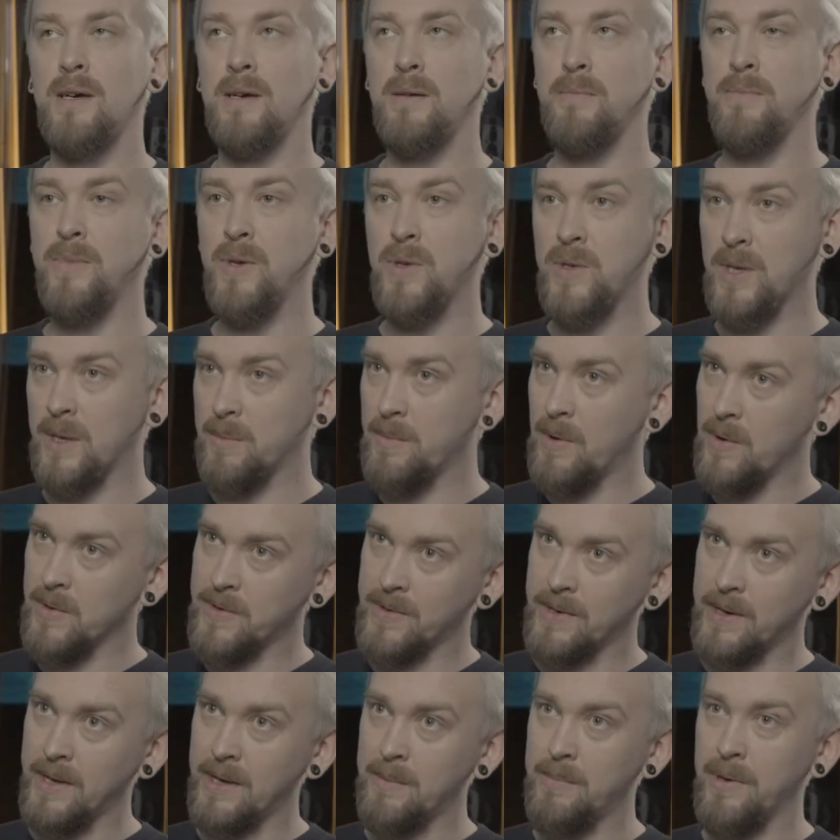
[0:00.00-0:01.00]
Music
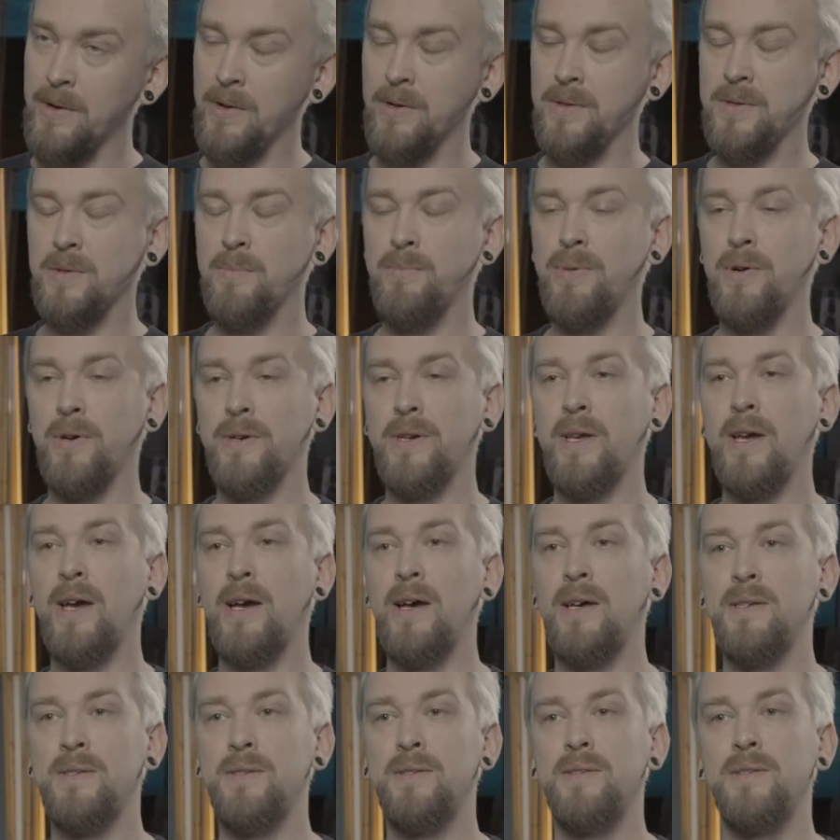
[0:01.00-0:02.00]
mostly, but also
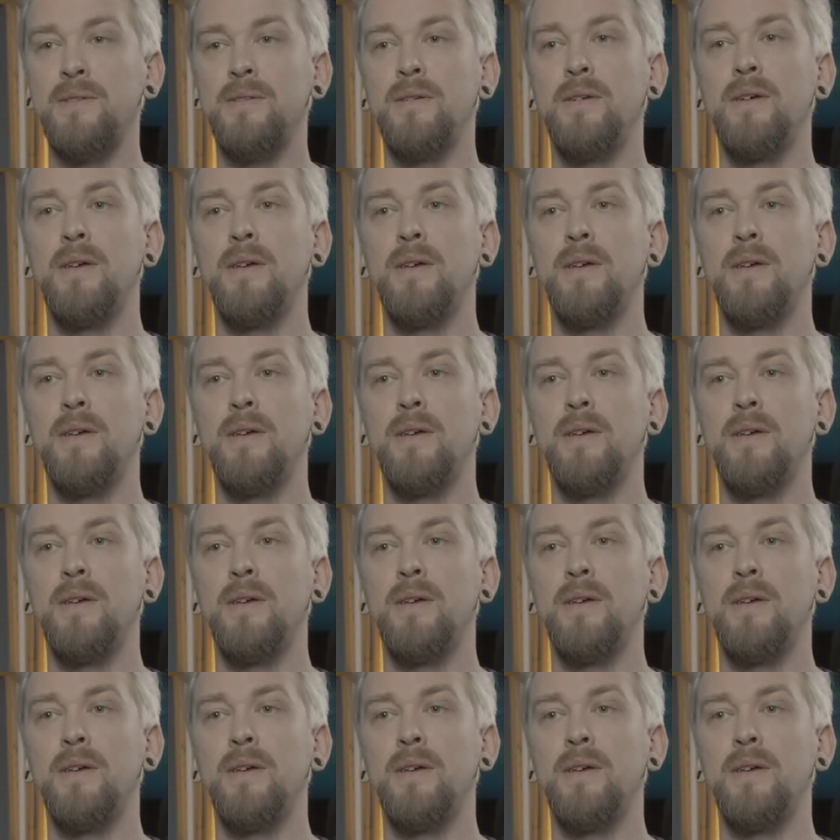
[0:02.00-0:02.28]
podcasts.